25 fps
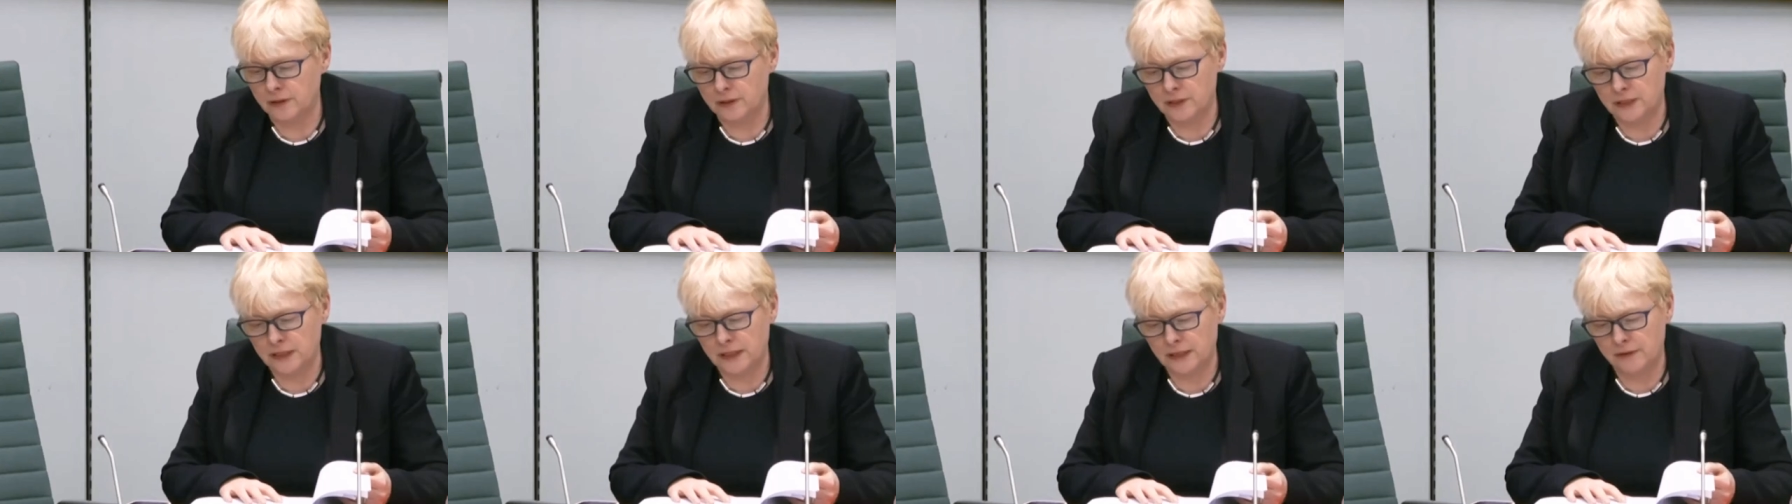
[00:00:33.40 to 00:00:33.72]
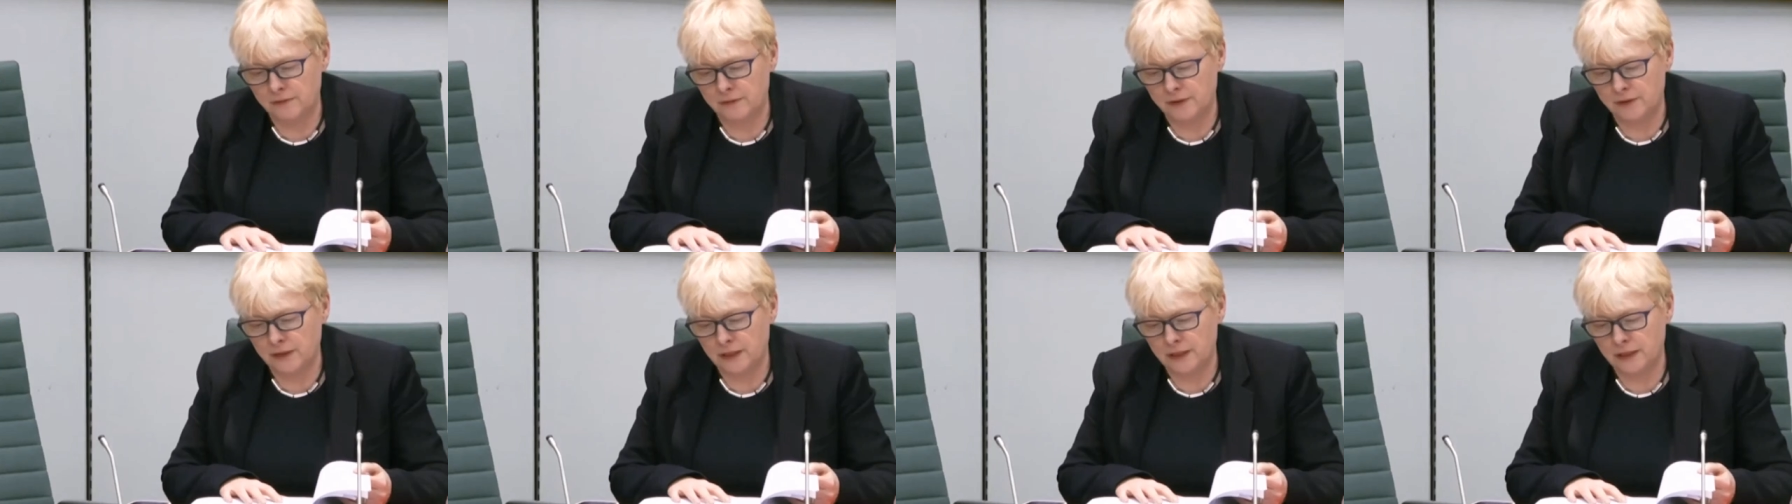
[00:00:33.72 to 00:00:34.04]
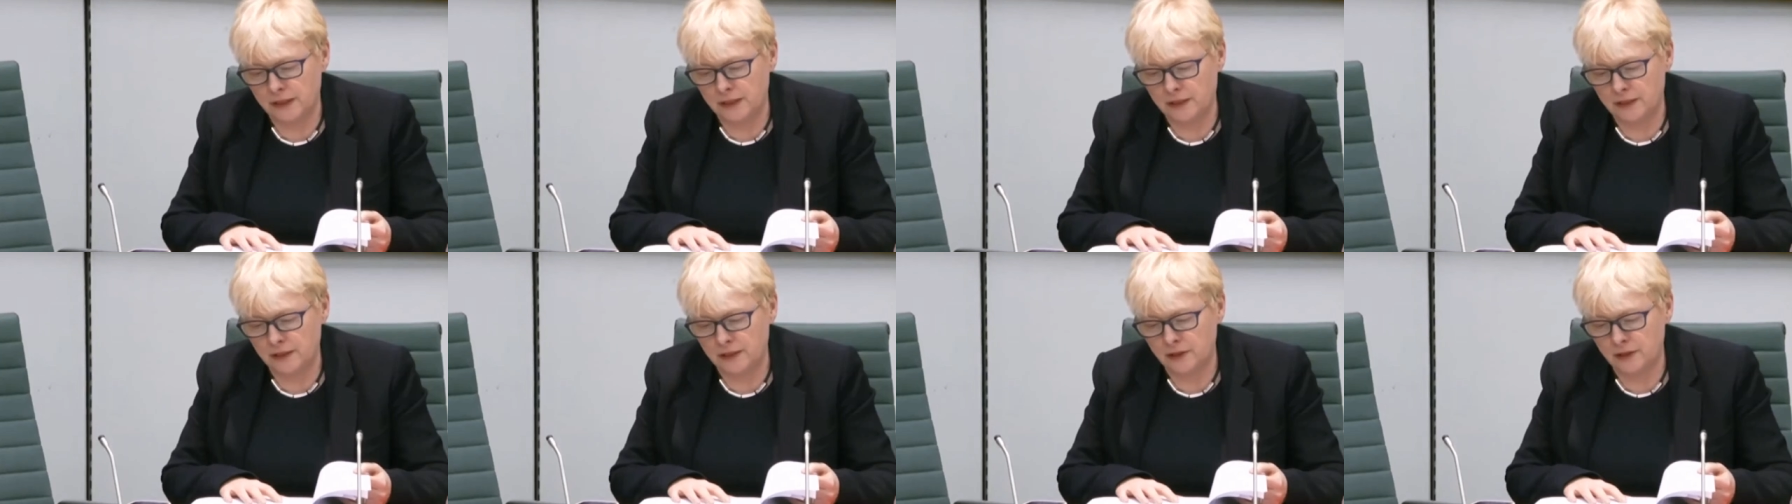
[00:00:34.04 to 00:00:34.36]

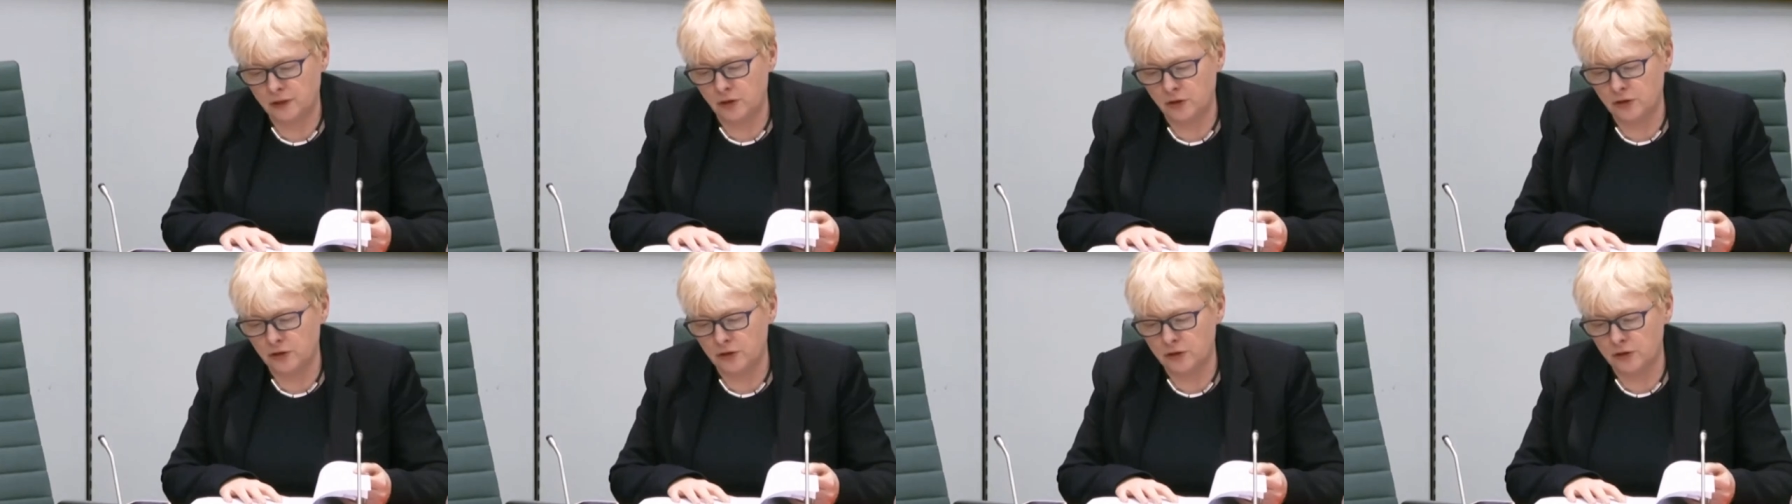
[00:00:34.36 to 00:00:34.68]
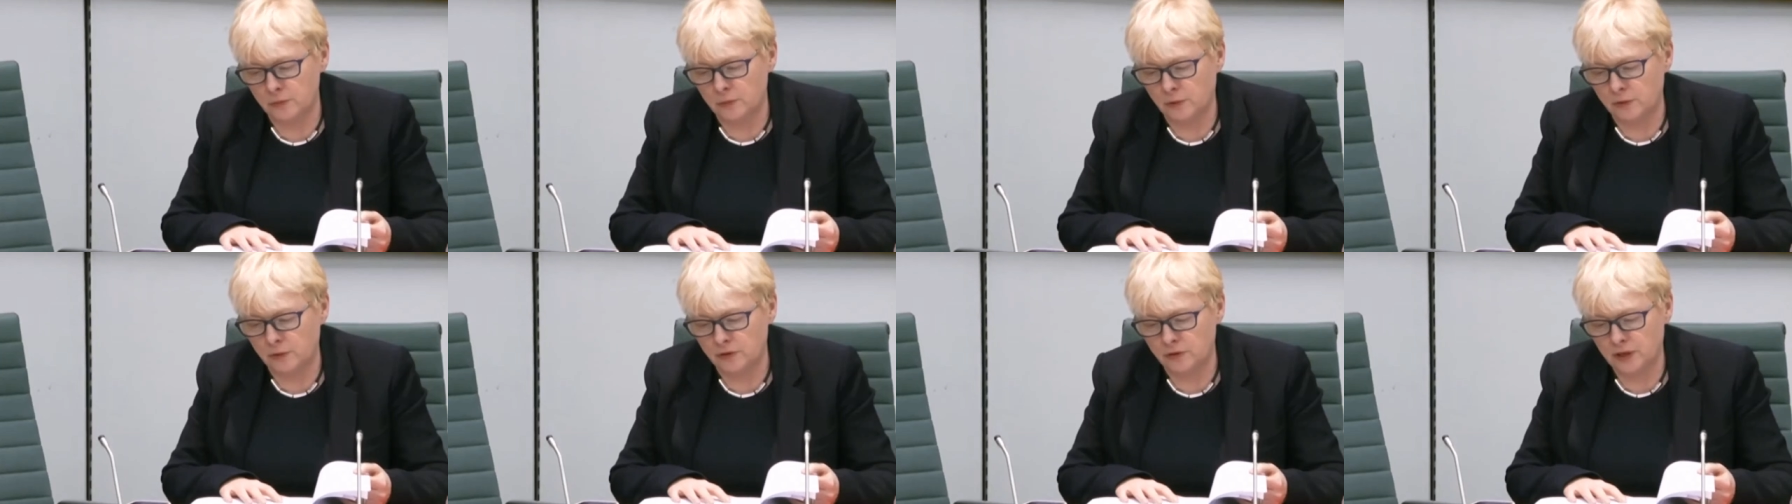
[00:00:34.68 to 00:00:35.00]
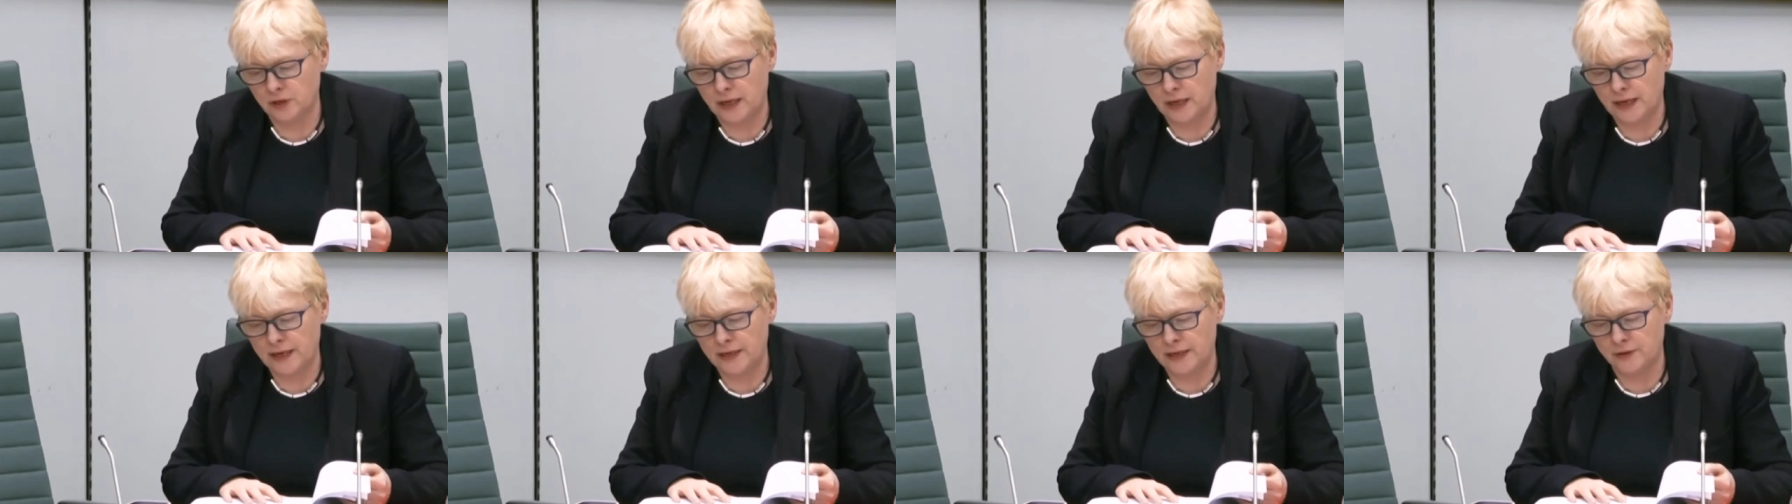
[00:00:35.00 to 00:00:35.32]
TV, you just want to
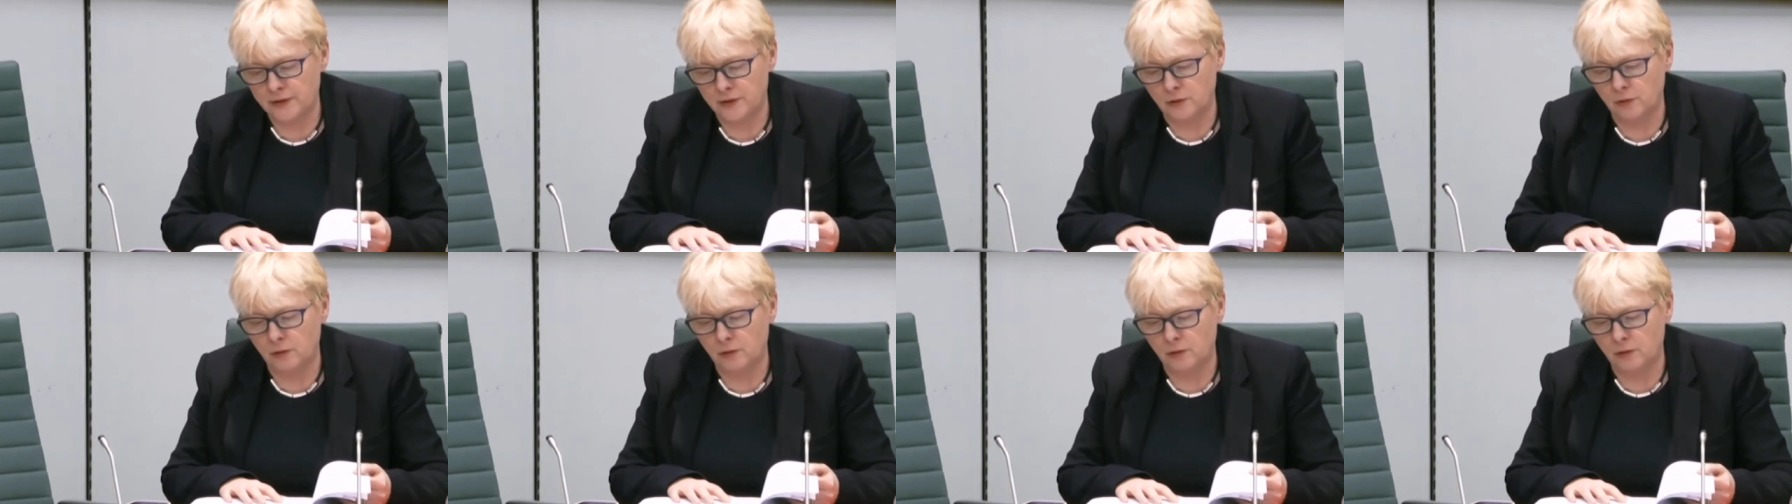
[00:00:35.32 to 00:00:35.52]
hate